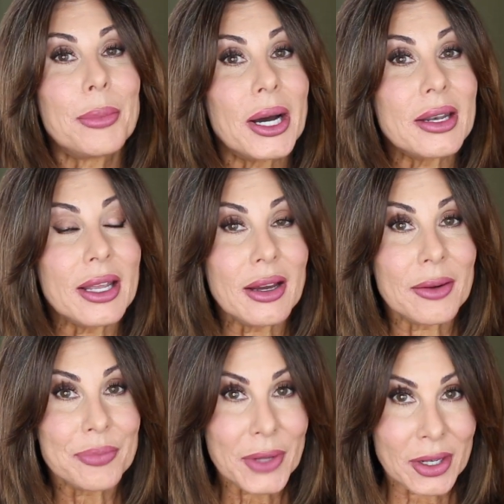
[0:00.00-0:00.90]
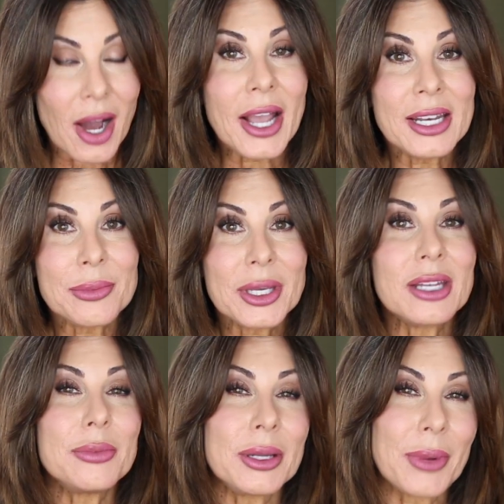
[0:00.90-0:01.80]
But an item
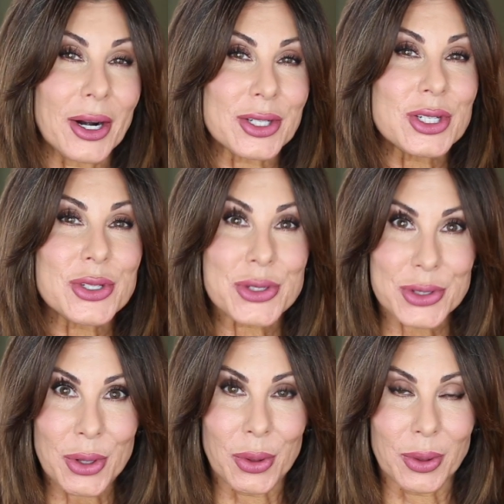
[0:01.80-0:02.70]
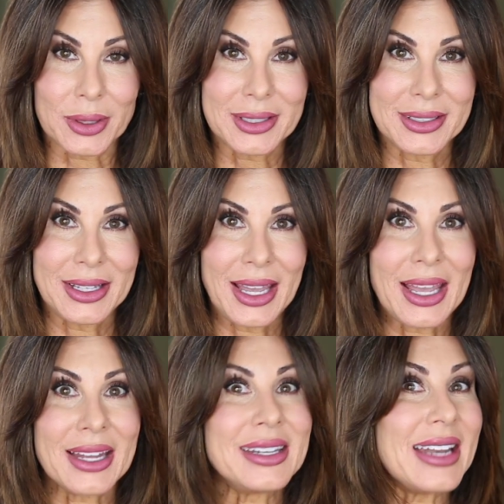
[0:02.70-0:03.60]
can be marked sold
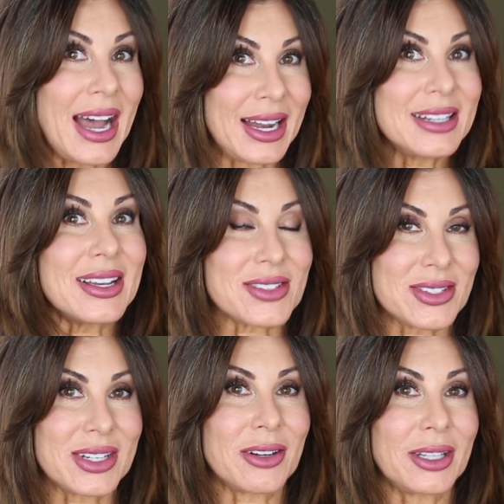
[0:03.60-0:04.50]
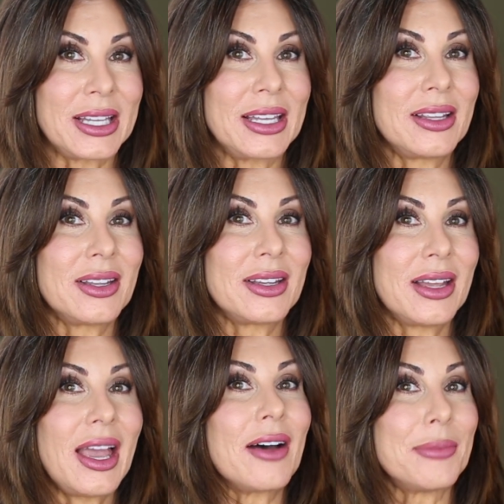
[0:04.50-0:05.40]
and not necessarily
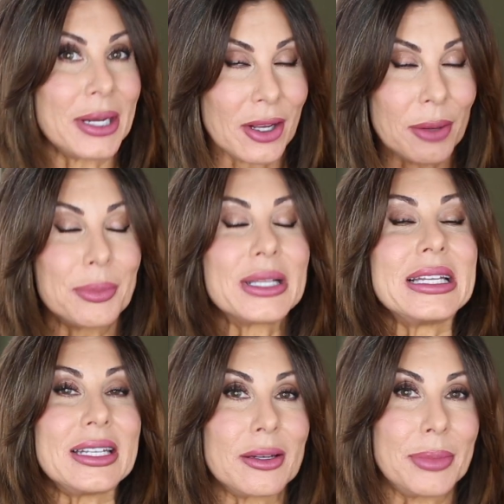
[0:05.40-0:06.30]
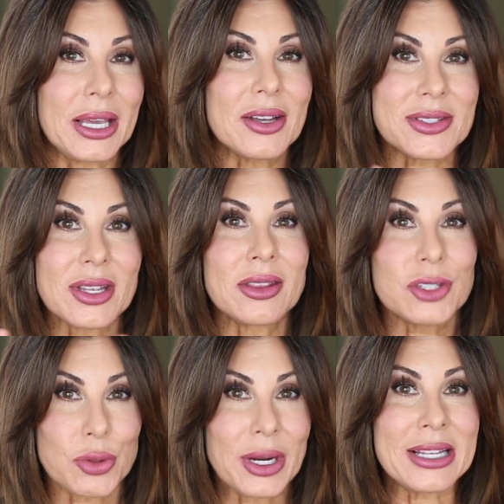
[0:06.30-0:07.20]
have been completed because
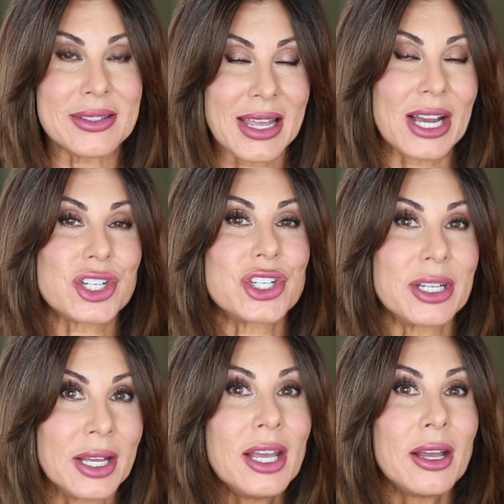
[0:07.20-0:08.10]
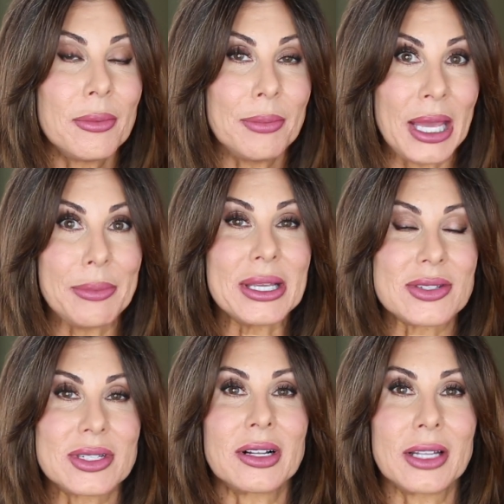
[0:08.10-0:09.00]
the transaction may be
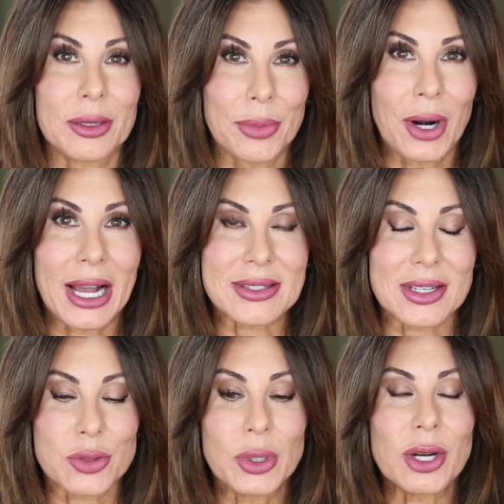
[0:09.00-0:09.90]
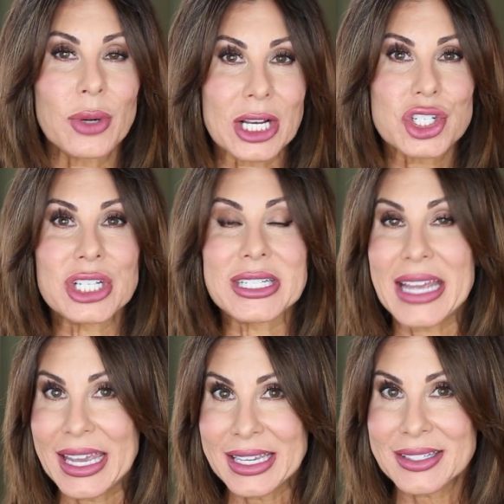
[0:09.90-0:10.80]
still in process. We don't actually
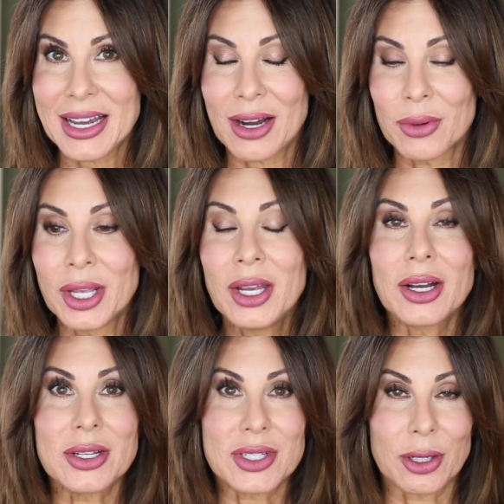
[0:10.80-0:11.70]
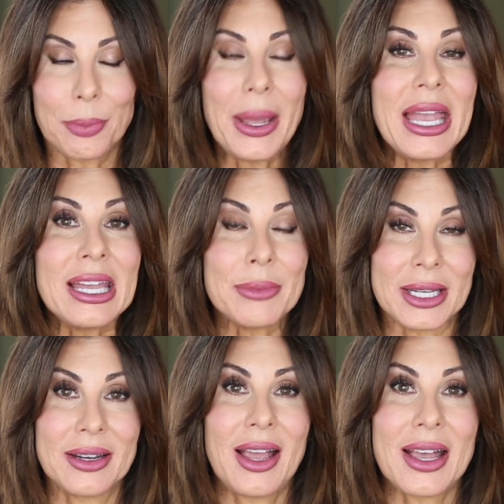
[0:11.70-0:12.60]
take it down until
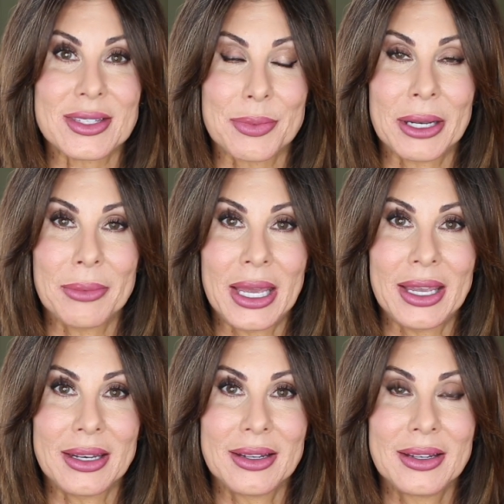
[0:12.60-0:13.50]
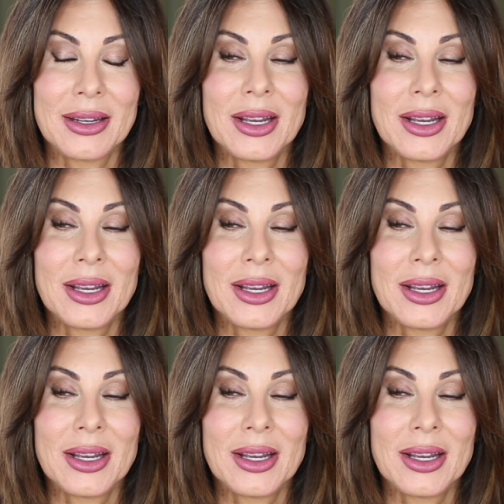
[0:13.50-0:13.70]
payment has been made.